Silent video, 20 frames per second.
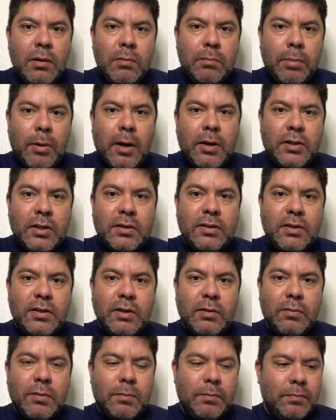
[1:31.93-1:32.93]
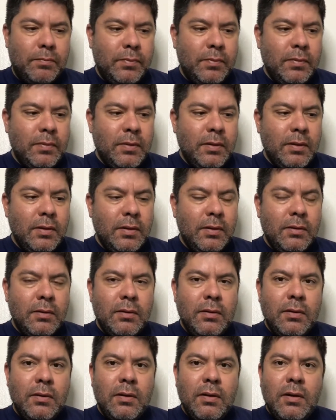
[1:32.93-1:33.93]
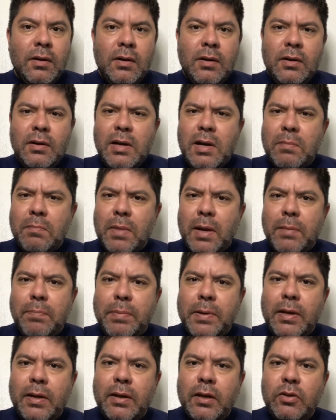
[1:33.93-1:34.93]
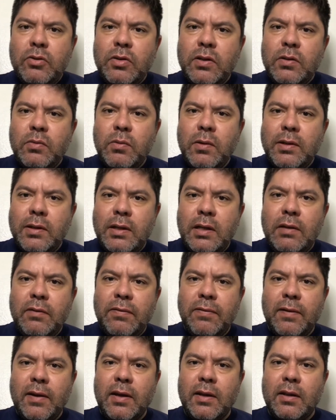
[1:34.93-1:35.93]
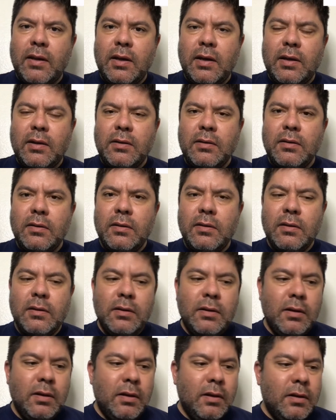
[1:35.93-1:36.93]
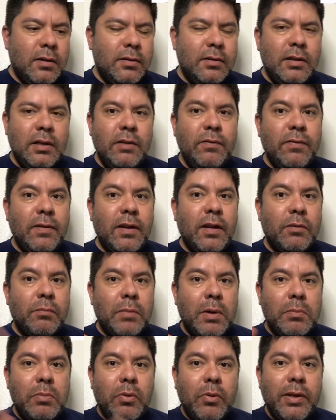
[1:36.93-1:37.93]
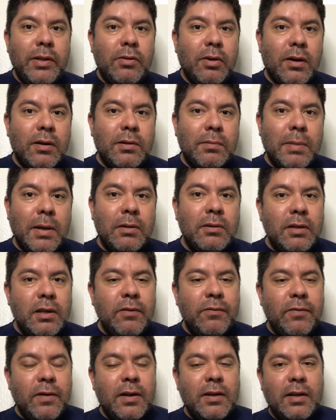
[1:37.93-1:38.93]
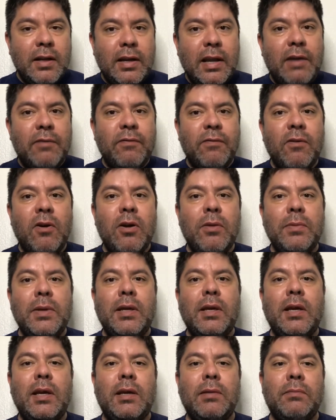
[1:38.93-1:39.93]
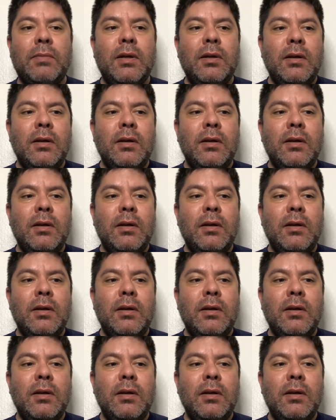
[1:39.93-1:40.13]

Project Serum. There might be an interest with DeFi Land. DeFi Land, remember we talked about DeFi Land, that farming game,